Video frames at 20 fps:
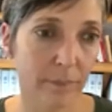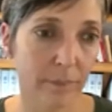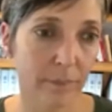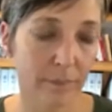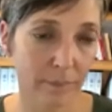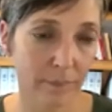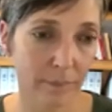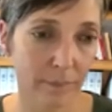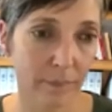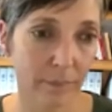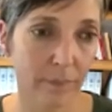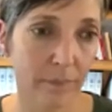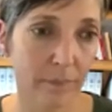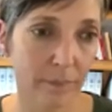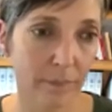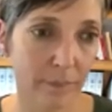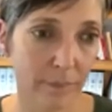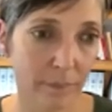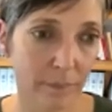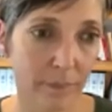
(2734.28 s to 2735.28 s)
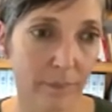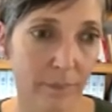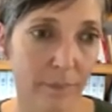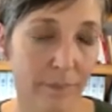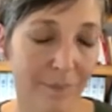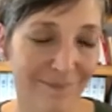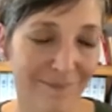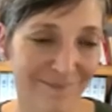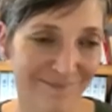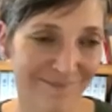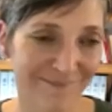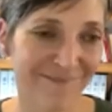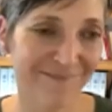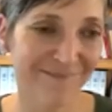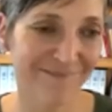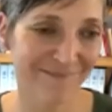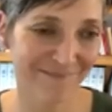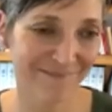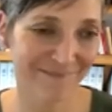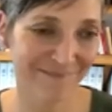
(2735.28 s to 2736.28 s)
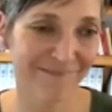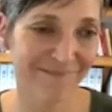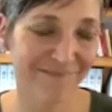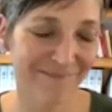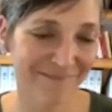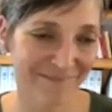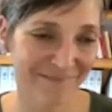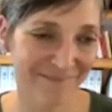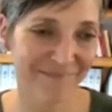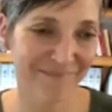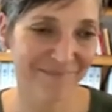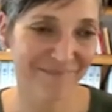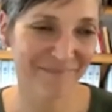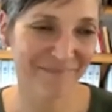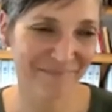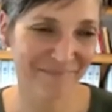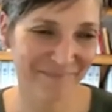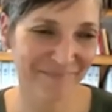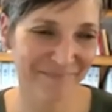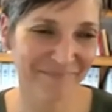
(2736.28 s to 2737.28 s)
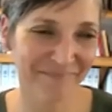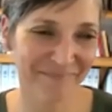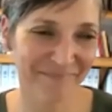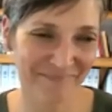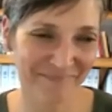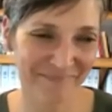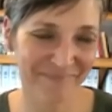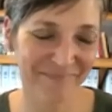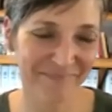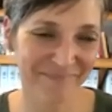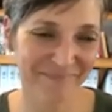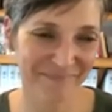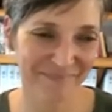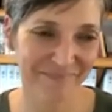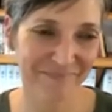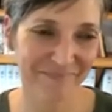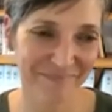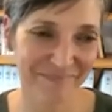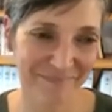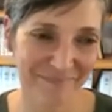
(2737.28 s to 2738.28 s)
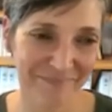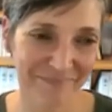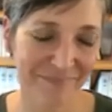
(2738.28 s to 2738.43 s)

[no speech]